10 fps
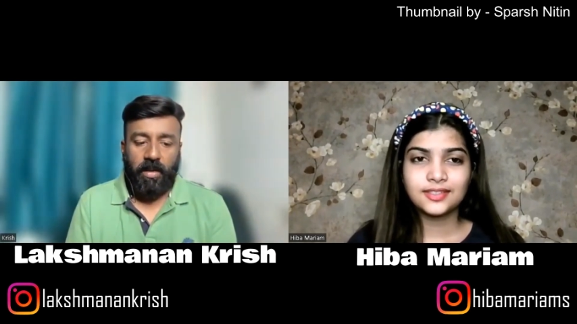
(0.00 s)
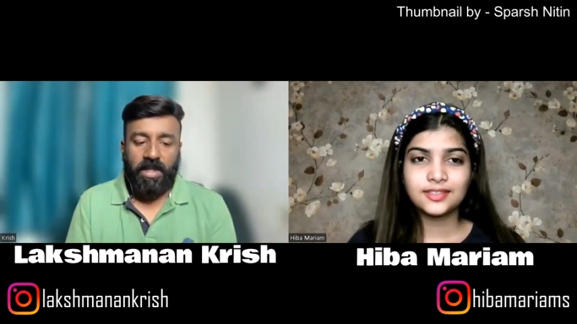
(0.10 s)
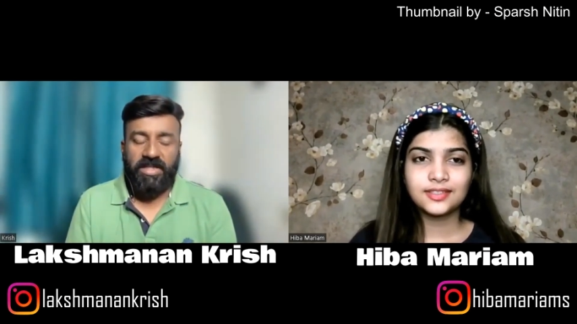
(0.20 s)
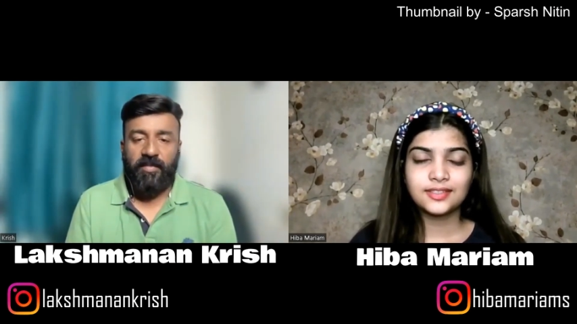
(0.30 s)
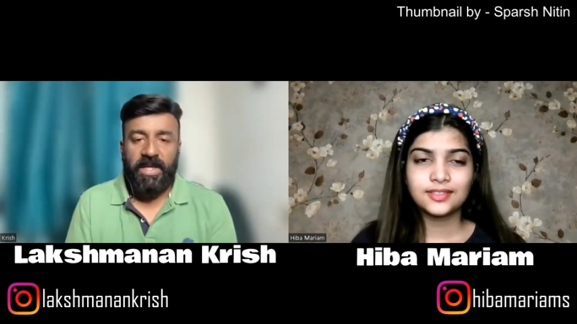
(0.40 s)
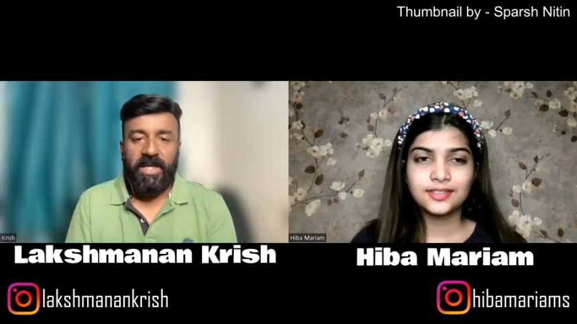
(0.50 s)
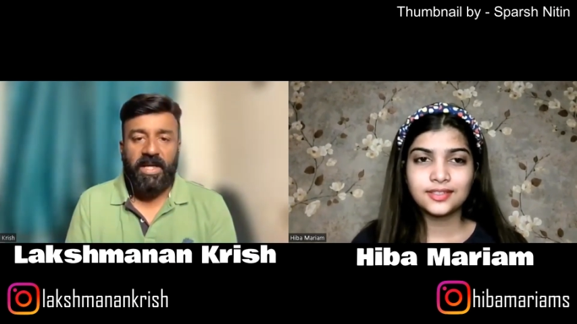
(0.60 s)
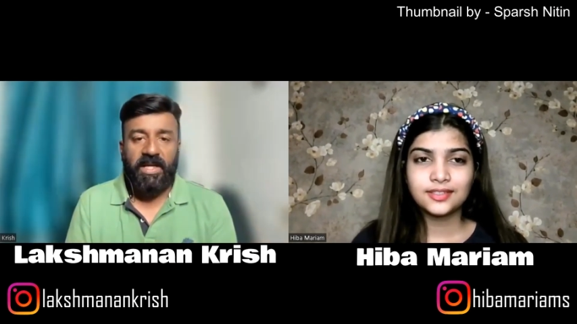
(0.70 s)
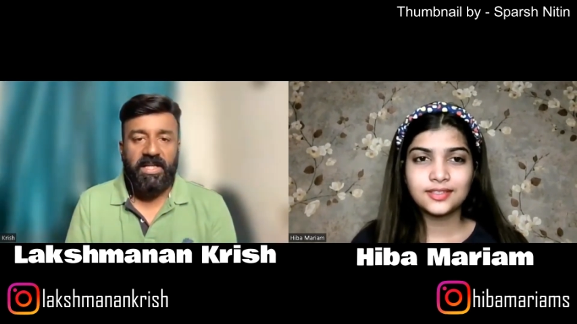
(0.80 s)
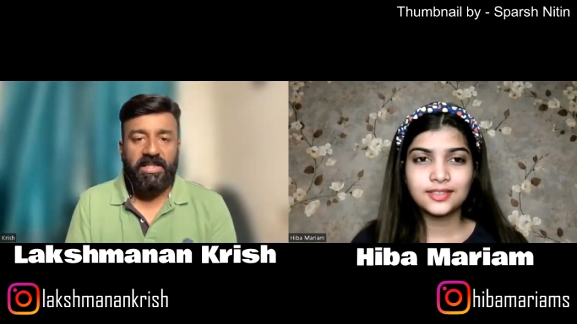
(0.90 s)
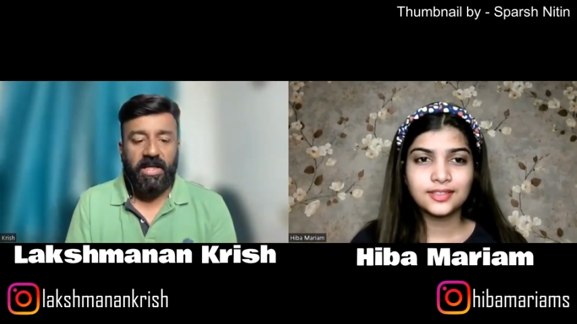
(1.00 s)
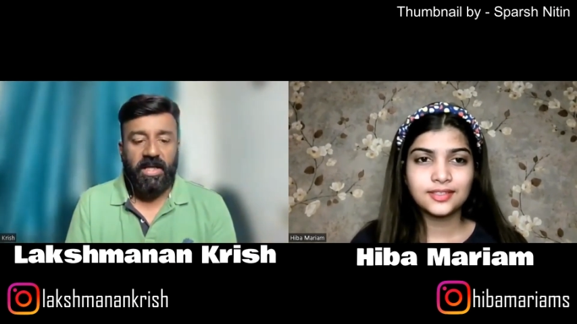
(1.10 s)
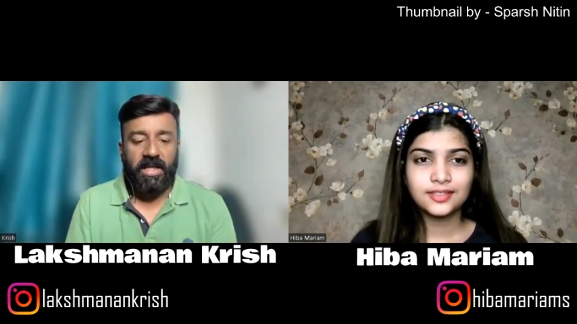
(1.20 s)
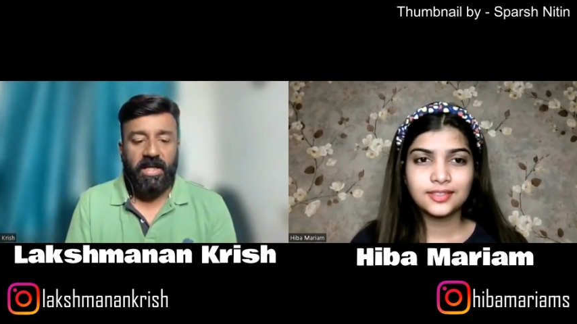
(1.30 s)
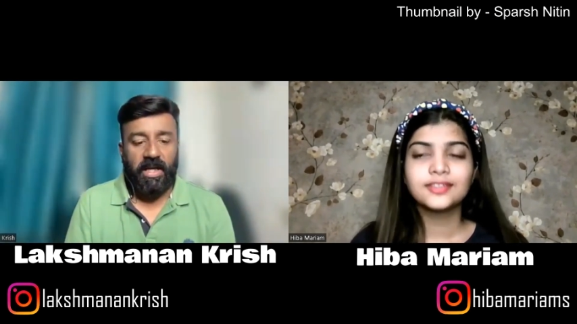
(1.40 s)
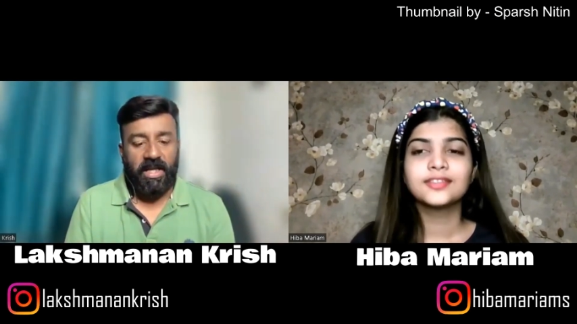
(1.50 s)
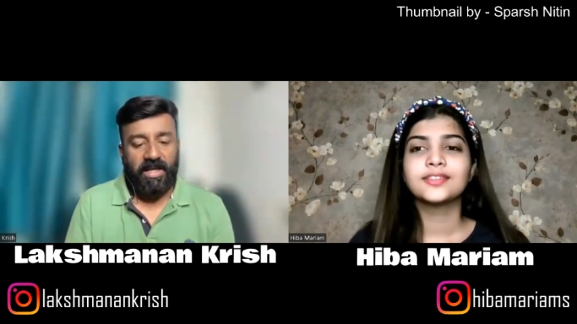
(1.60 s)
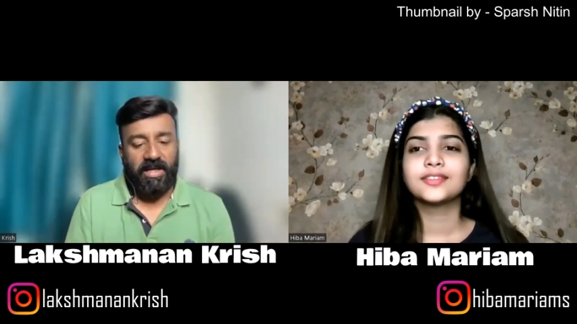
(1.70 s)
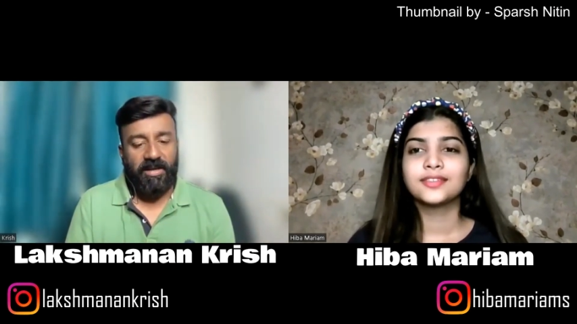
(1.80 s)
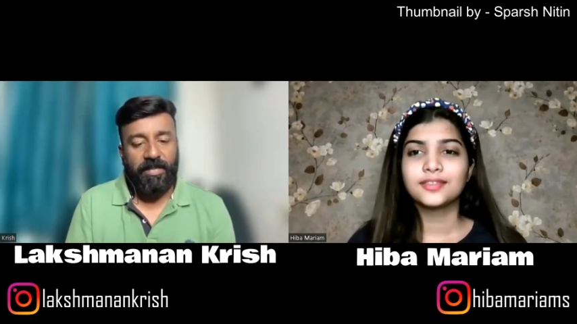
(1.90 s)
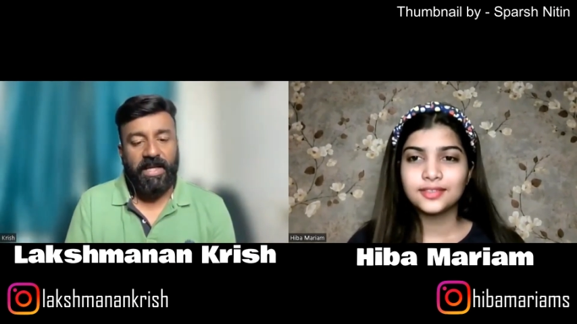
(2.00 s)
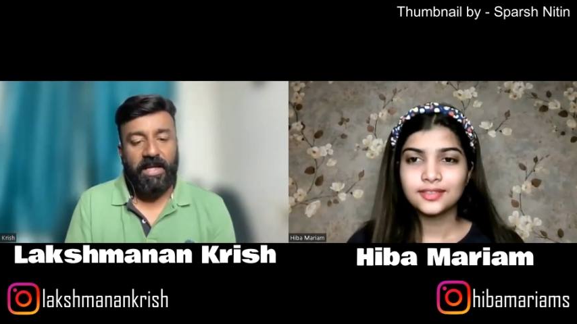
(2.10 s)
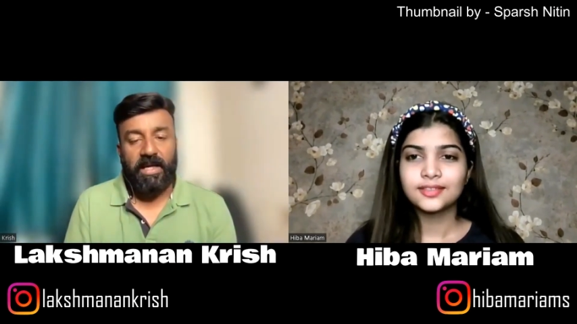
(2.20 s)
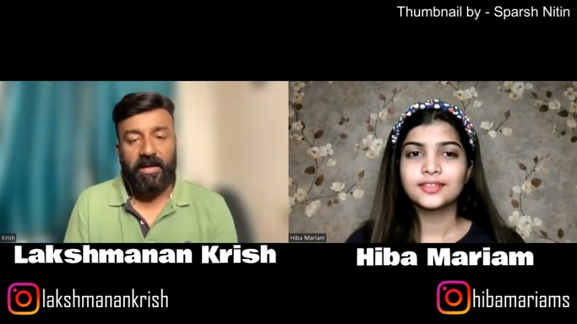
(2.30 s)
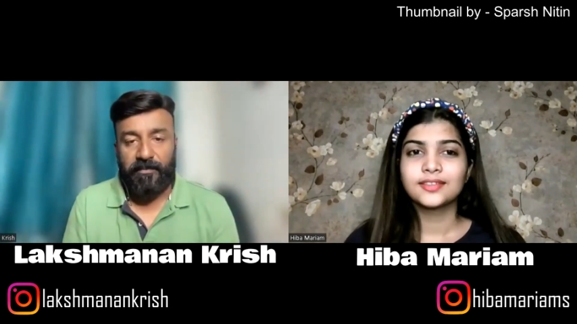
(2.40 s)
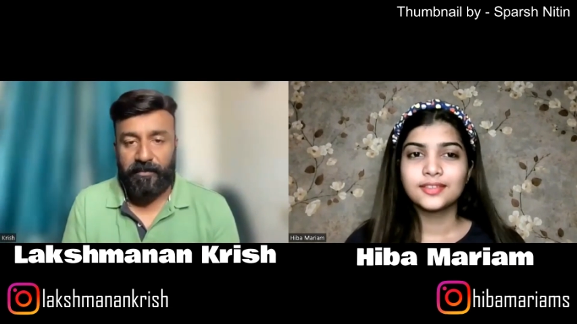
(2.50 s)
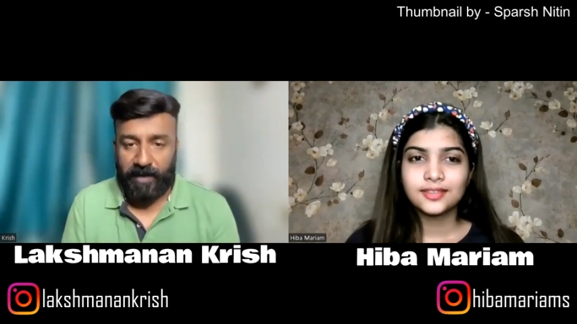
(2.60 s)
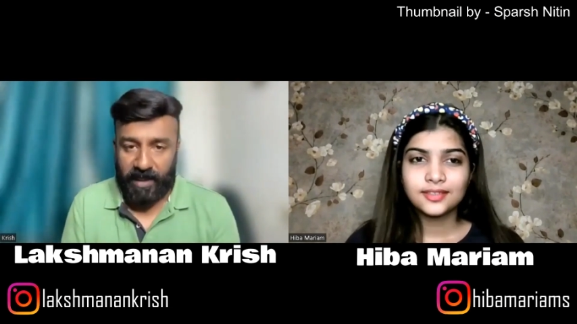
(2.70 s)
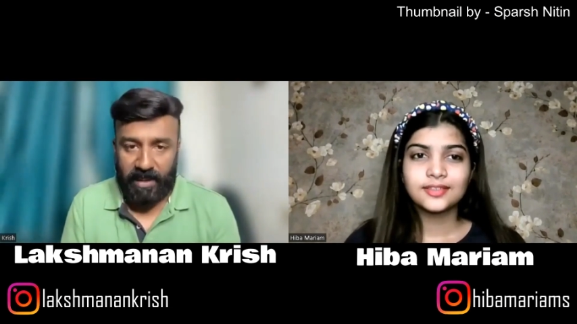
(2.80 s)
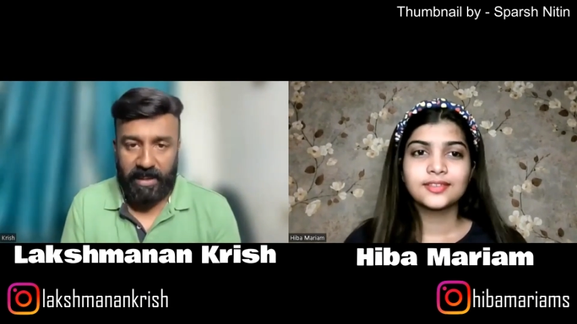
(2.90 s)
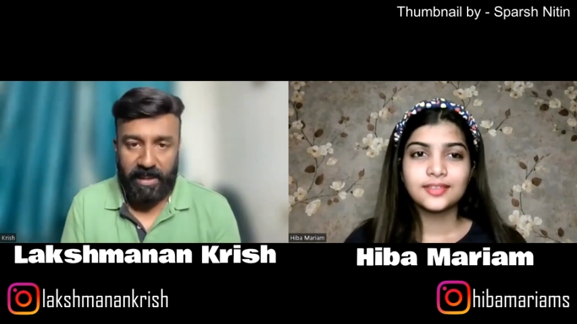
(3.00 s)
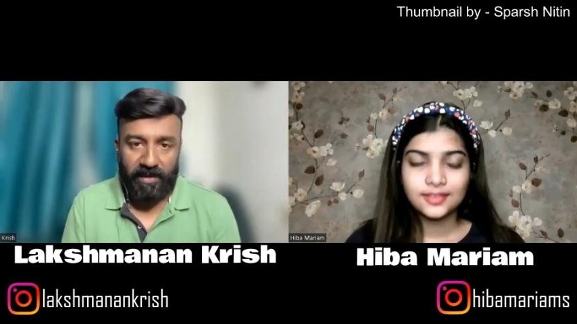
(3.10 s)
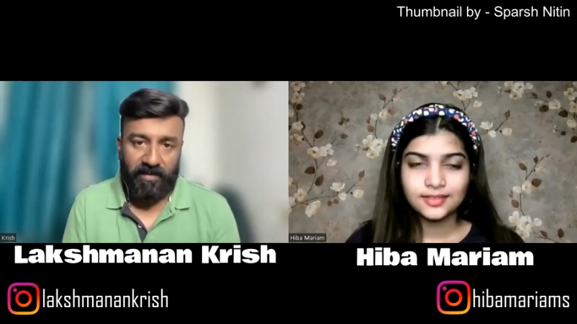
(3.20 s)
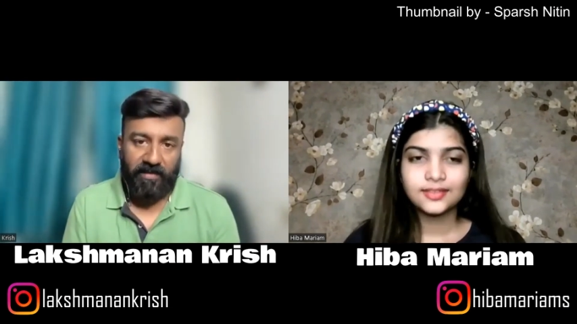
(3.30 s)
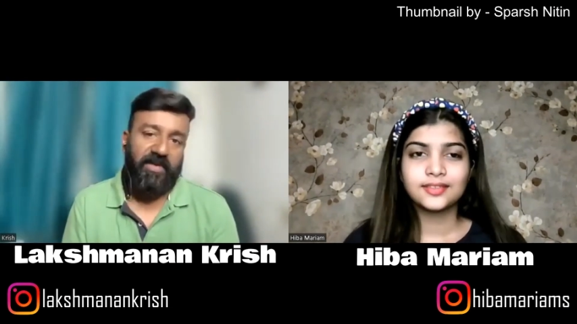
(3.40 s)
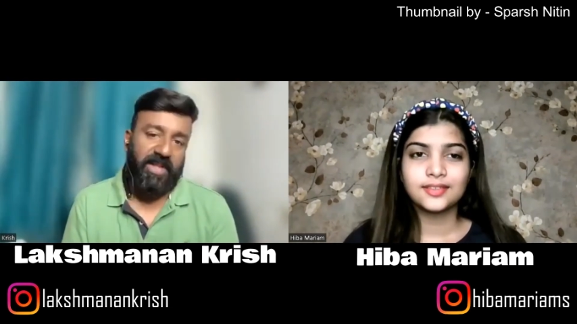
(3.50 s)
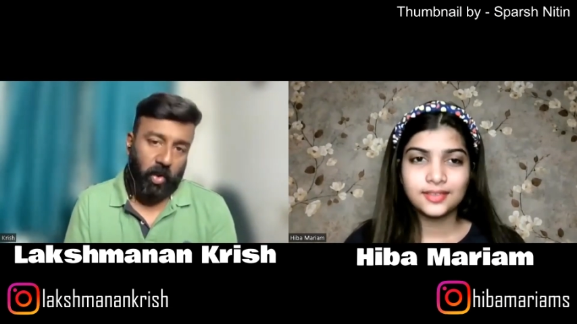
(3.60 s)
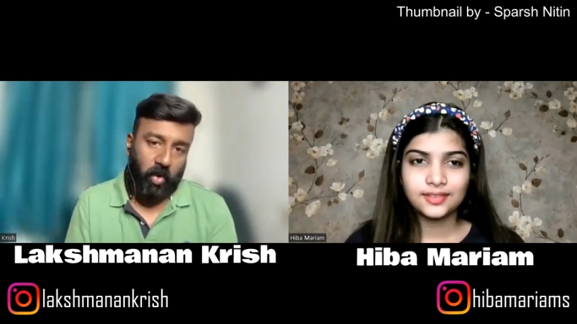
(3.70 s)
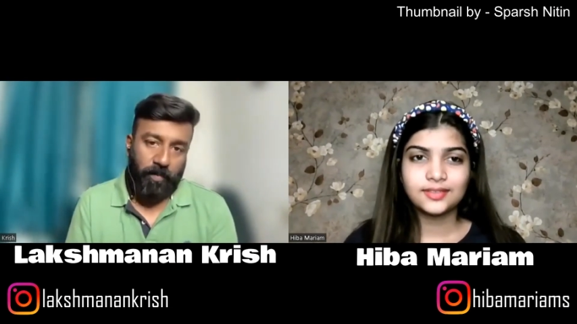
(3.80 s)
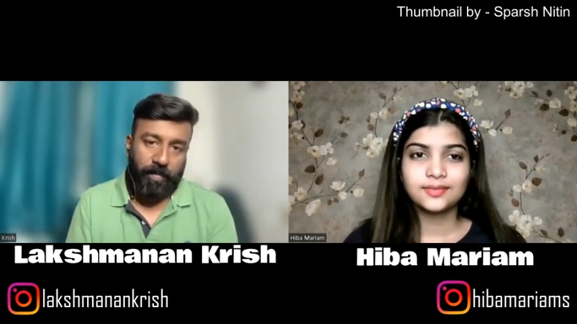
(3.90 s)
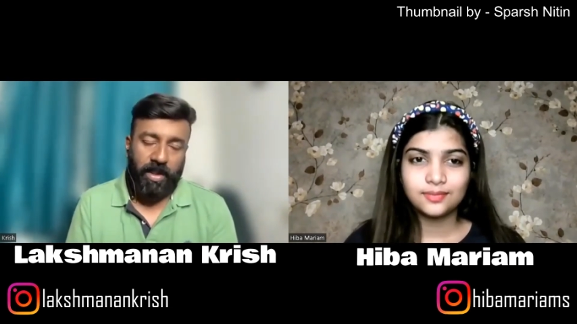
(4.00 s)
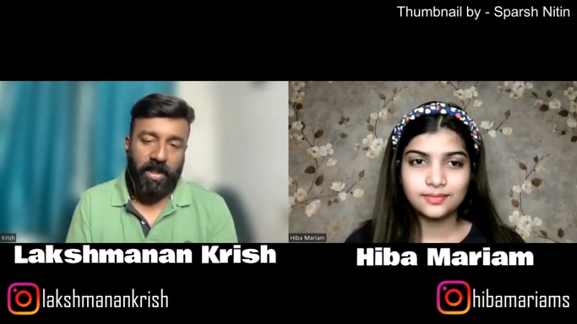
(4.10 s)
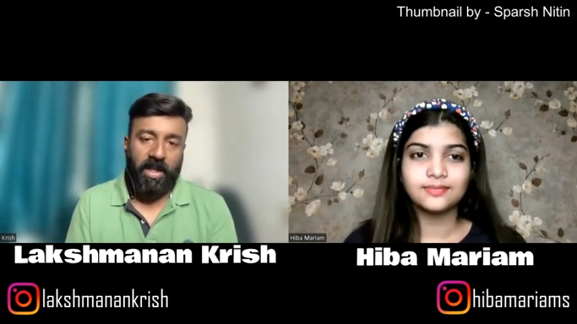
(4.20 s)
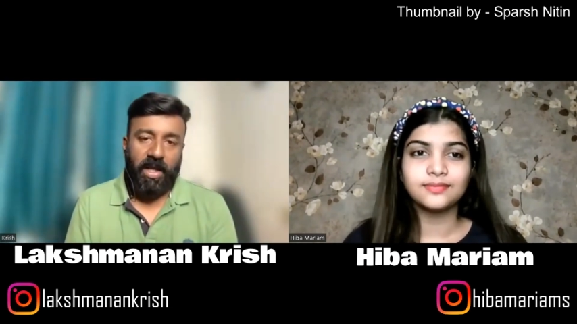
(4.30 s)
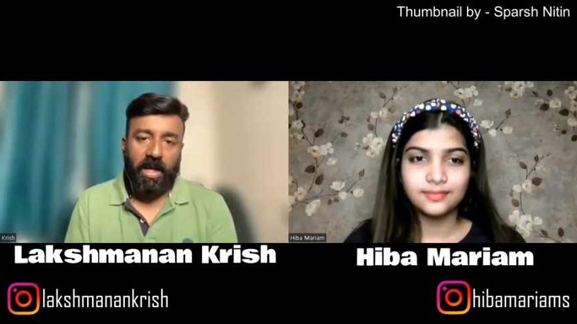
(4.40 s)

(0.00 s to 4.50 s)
Speaker 1: instead of being a teacher, like uh, being little friendly with a rope uh, mm-hmm.